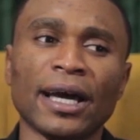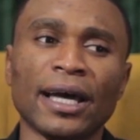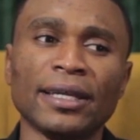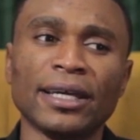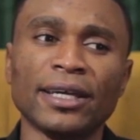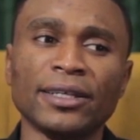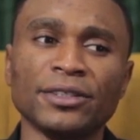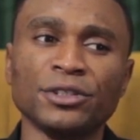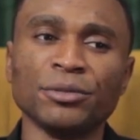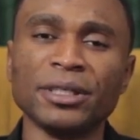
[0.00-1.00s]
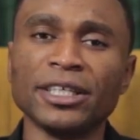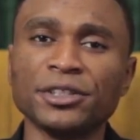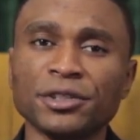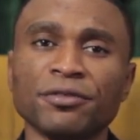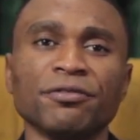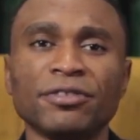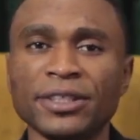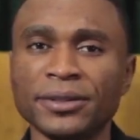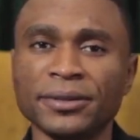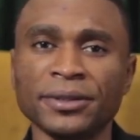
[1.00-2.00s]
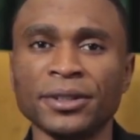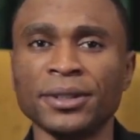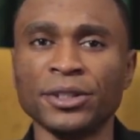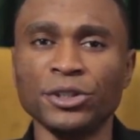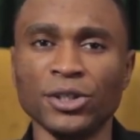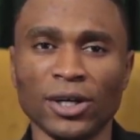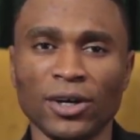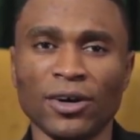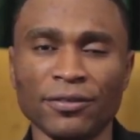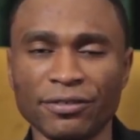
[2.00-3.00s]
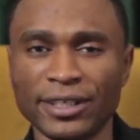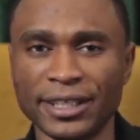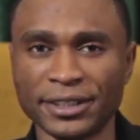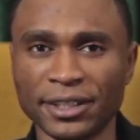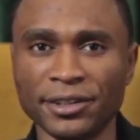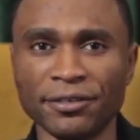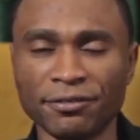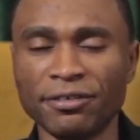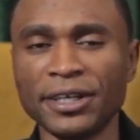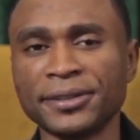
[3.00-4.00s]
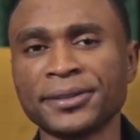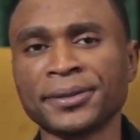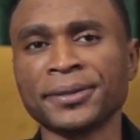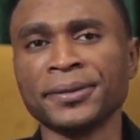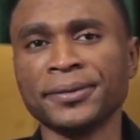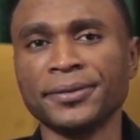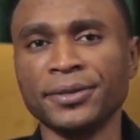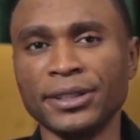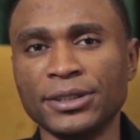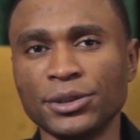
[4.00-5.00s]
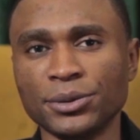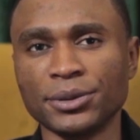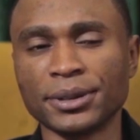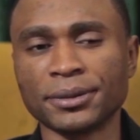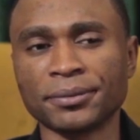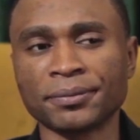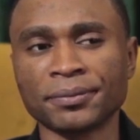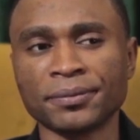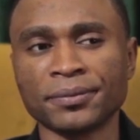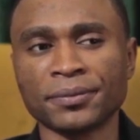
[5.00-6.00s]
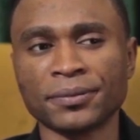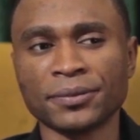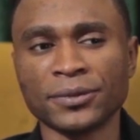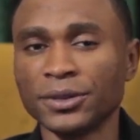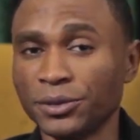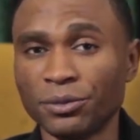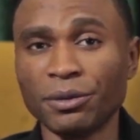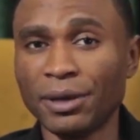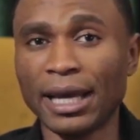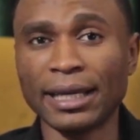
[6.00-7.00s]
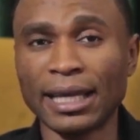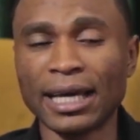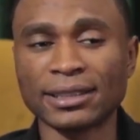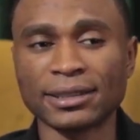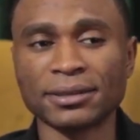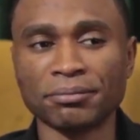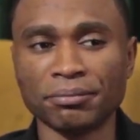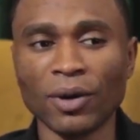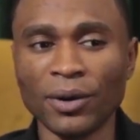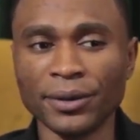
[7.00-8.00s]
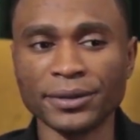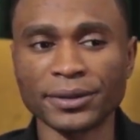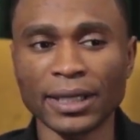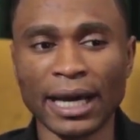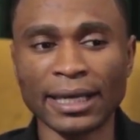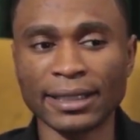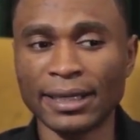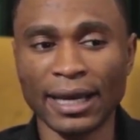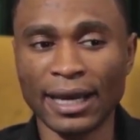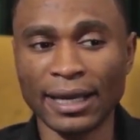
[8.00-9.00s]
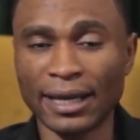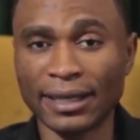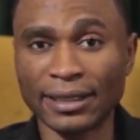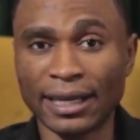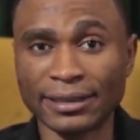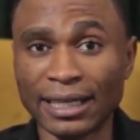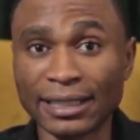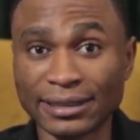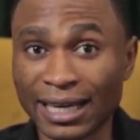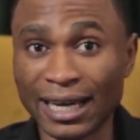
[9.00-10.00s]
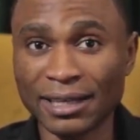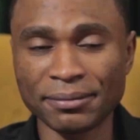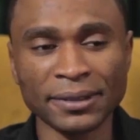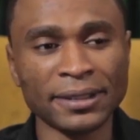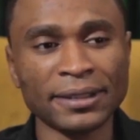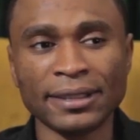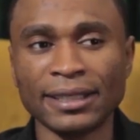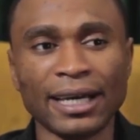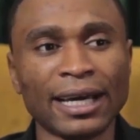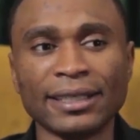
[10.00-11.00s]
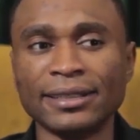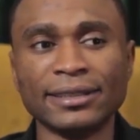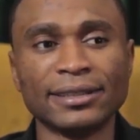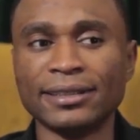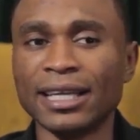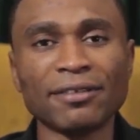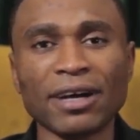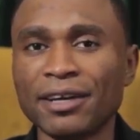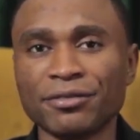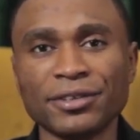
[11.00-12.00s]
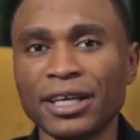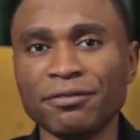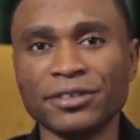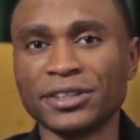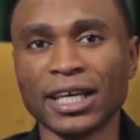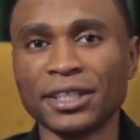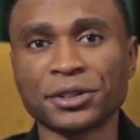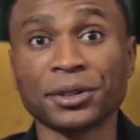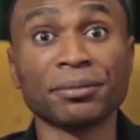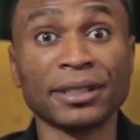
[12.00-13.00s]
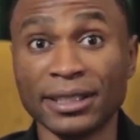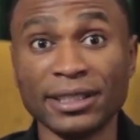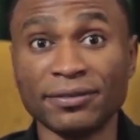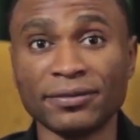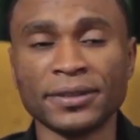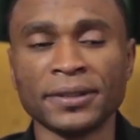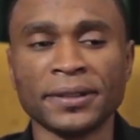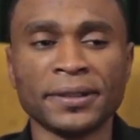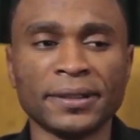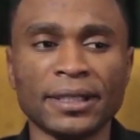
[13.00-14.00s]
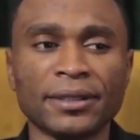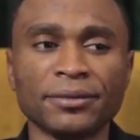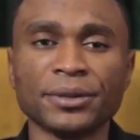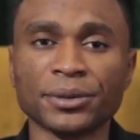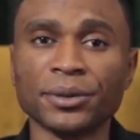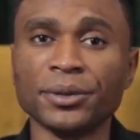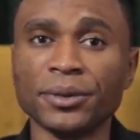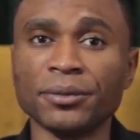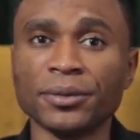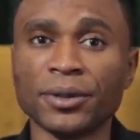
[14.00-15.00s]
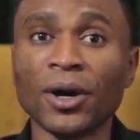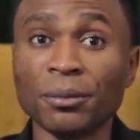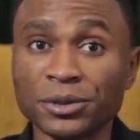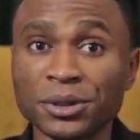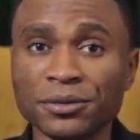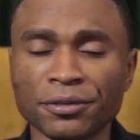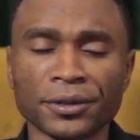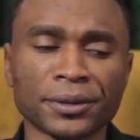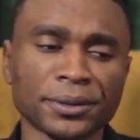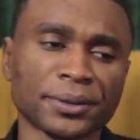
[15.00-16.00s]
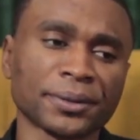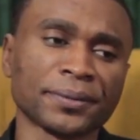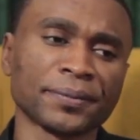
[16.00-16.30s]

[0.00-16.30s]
And then you begin to feel your confidence and your faith reducing. We were at that point. At that time, I never even envisaged or believed that it was going to come true for us.